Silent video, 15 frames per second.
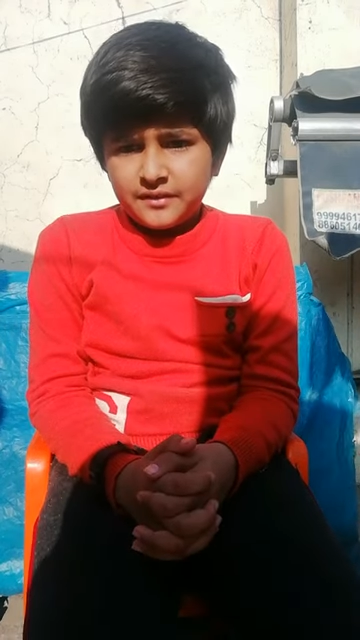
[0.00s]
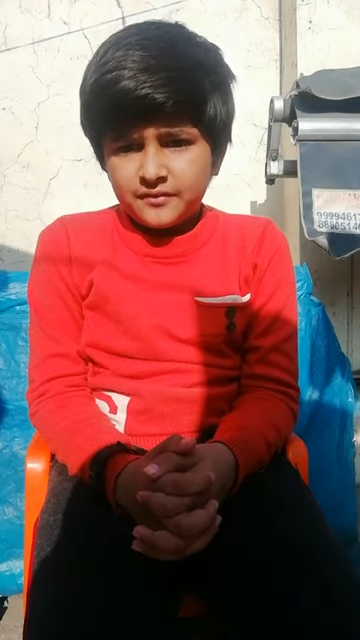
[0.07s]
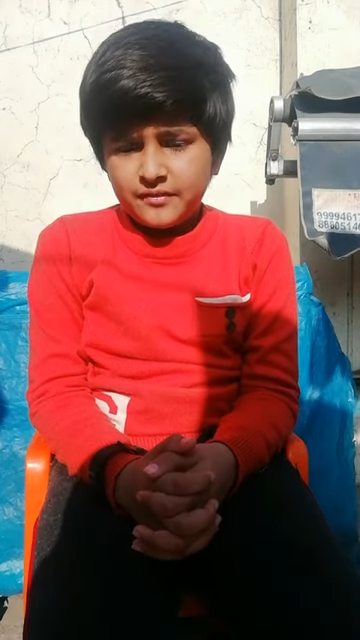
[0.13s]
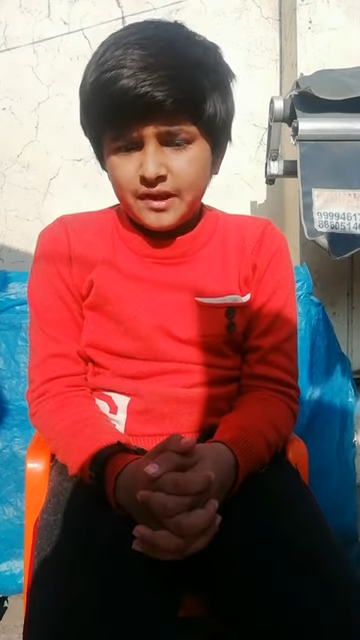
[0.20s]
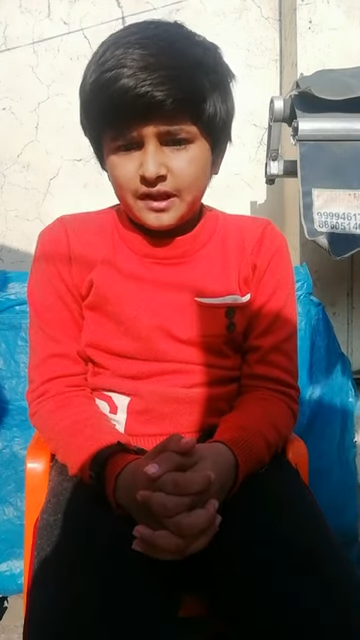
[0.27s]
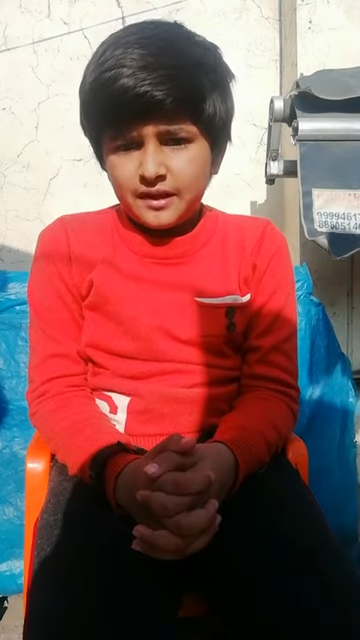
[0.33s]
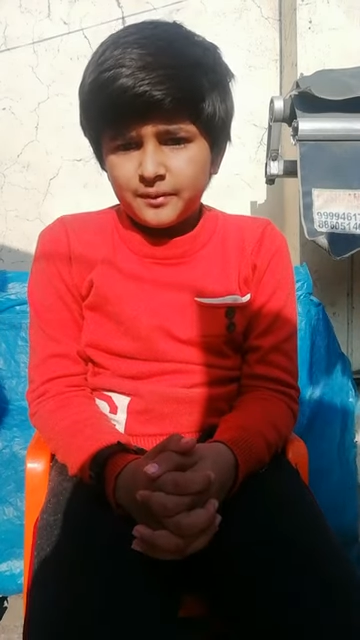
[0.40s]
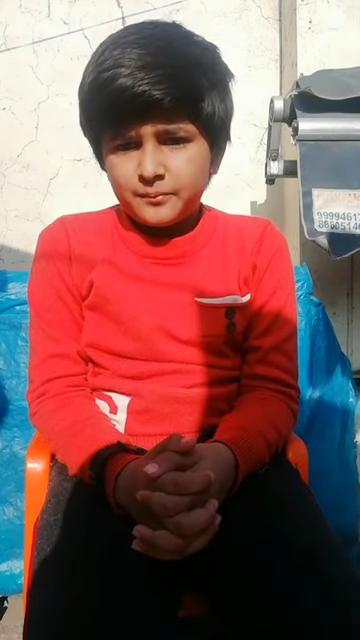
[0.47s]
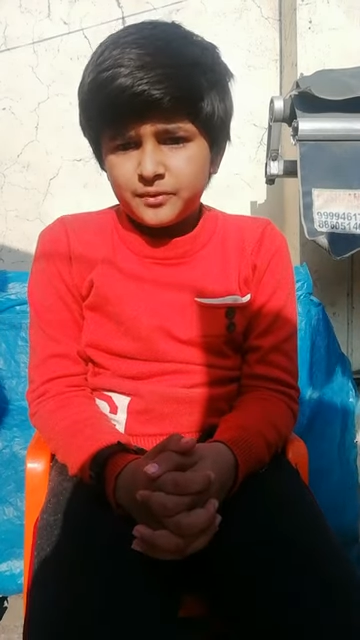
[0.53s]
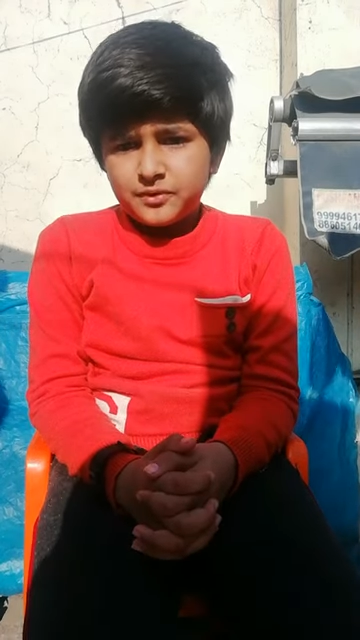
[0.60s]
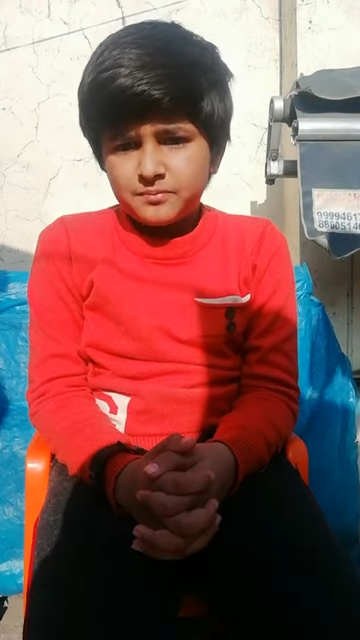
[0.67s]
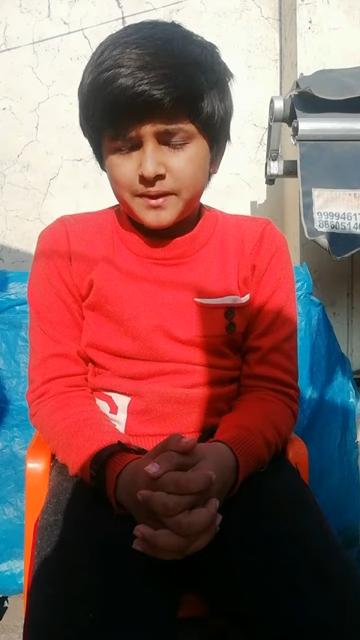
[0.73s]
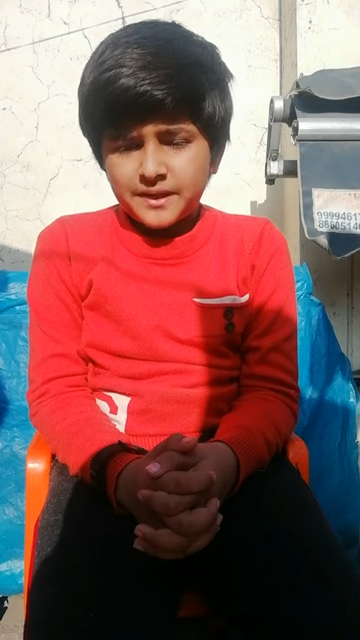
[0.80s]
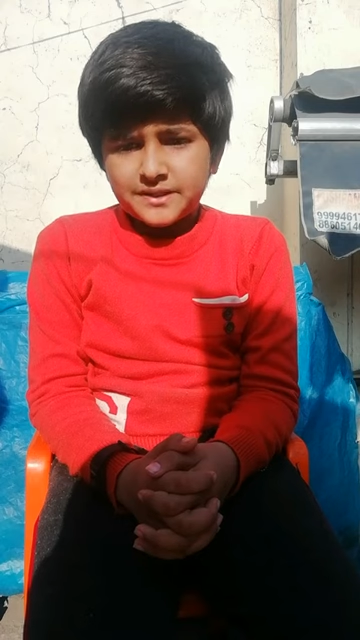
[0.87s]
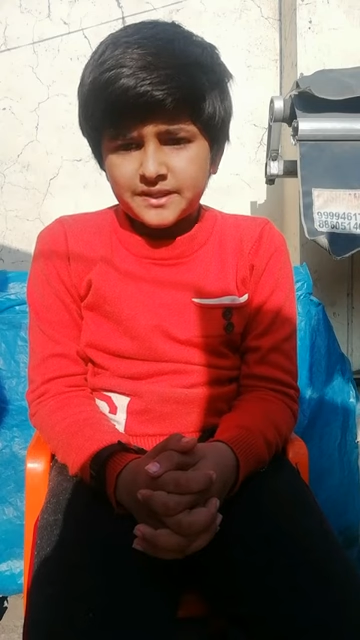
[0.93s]
Welcome
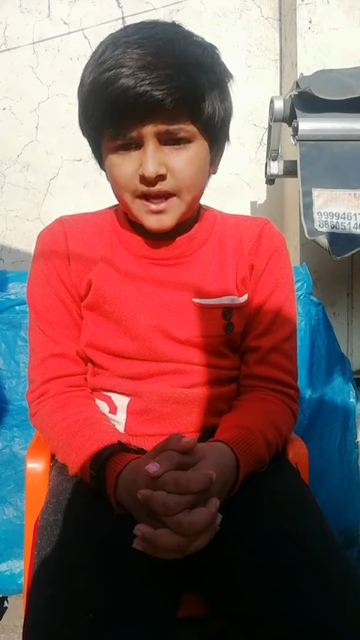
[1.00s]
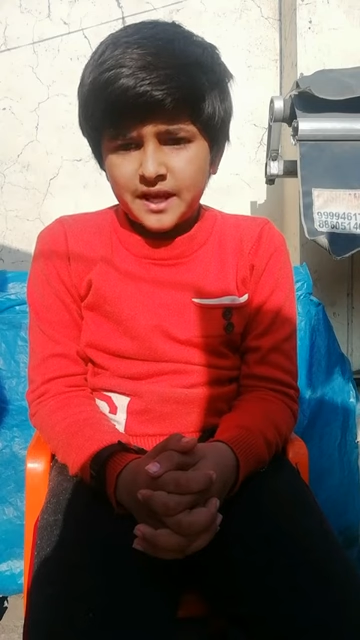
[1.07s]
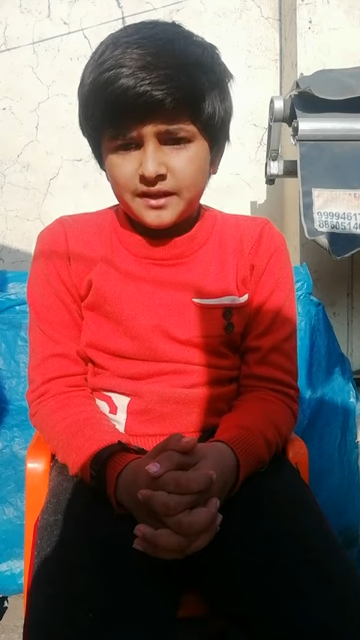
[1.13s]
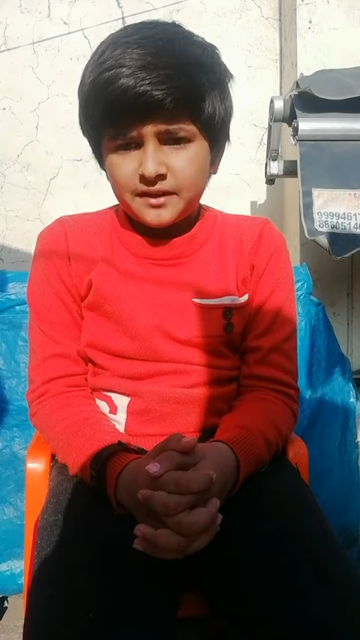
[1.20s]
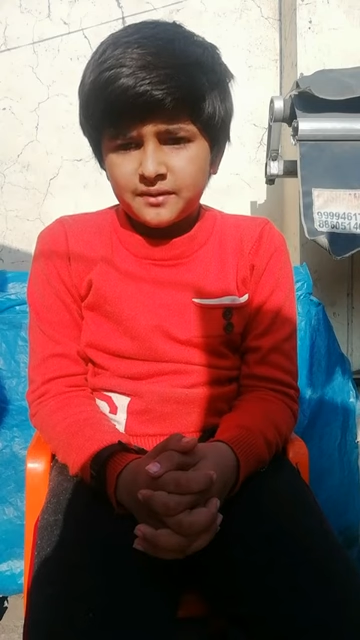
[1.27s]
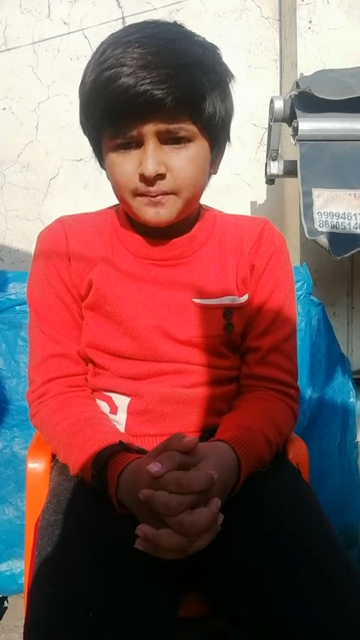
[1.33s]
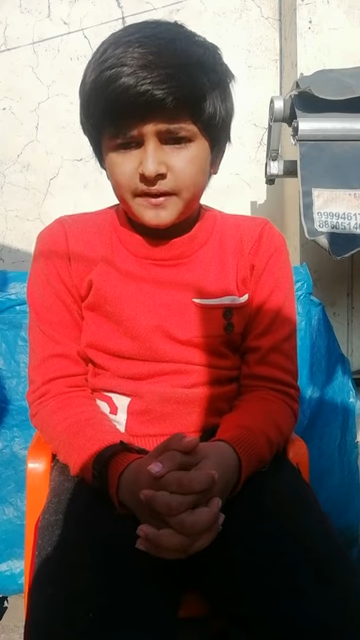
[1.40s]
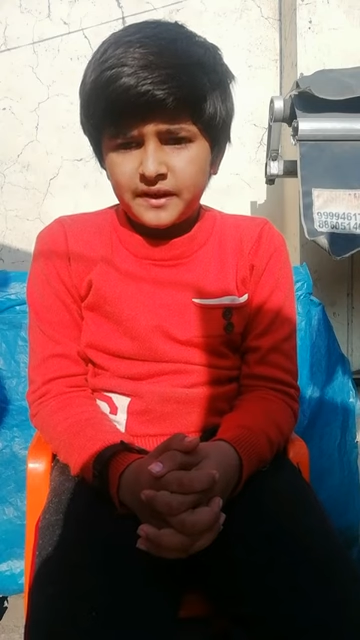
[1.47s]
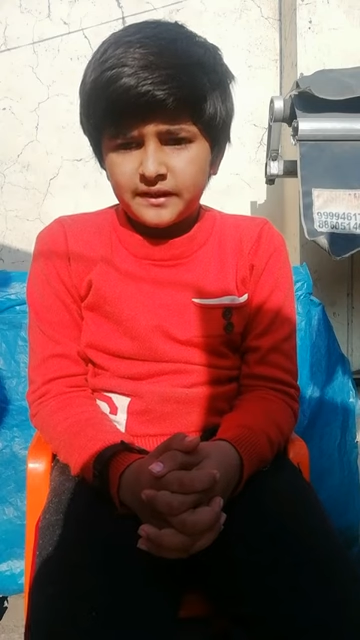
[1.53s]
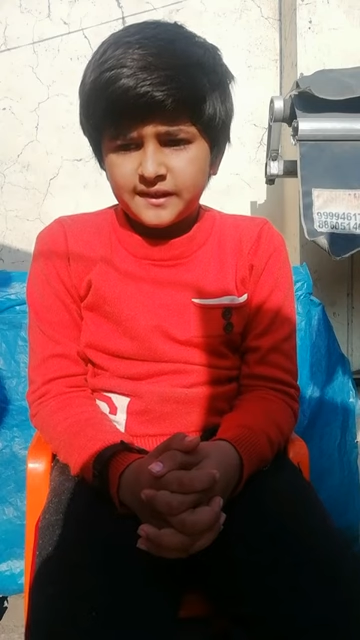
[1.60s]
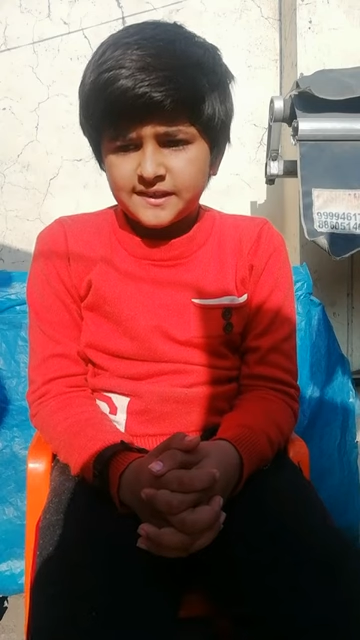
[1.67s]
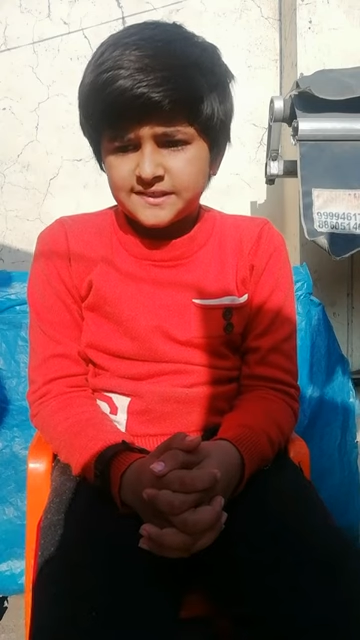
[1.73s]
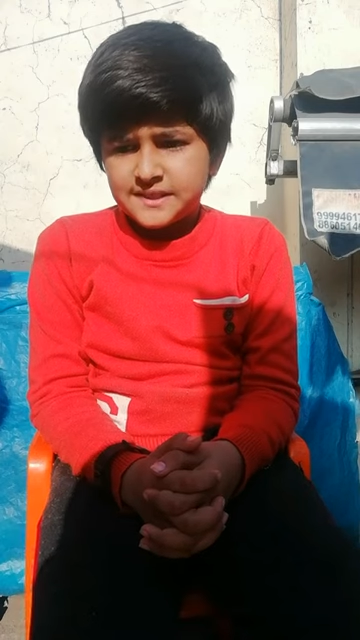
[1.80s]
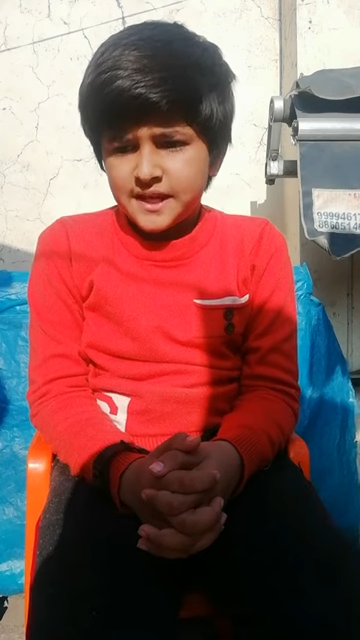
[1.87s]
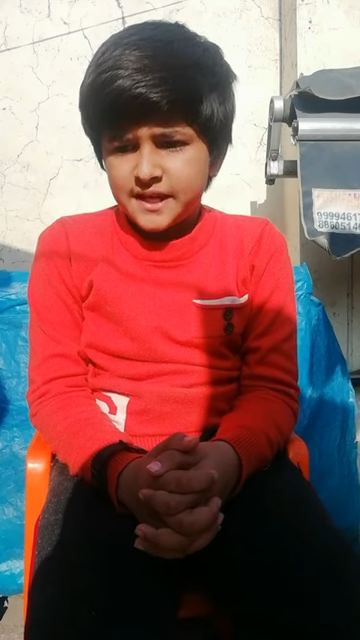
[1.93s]
to my channel
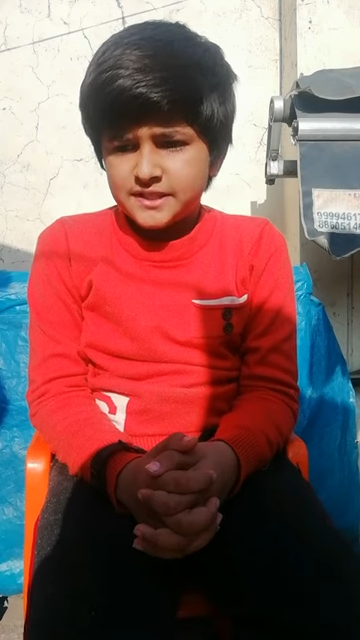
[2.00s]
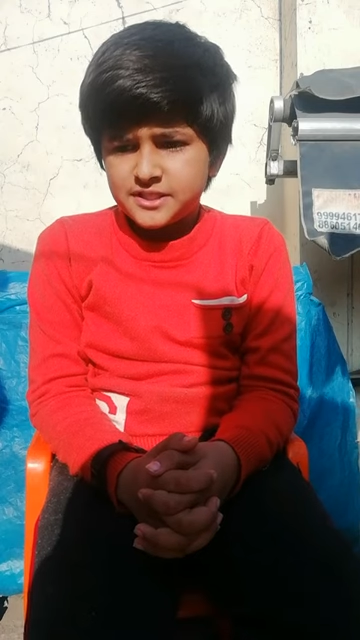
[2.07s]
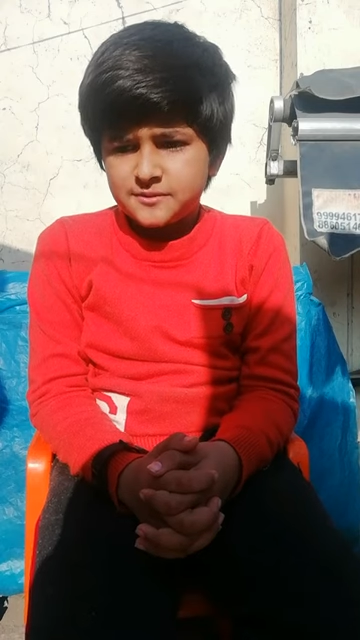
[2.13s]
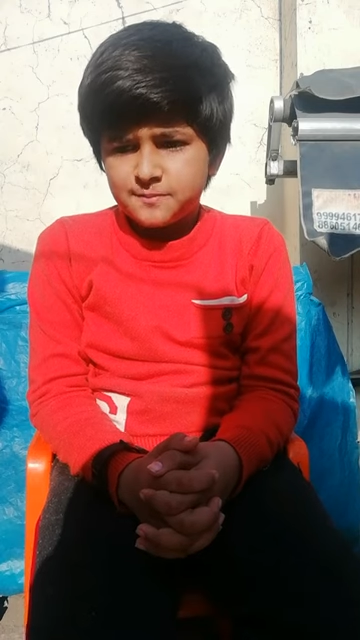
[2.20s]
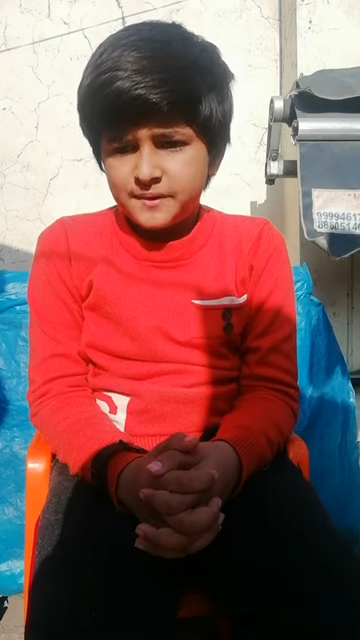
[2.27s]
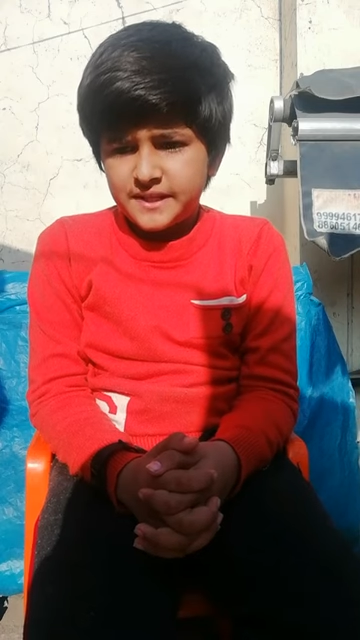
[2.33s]
Breaking Science.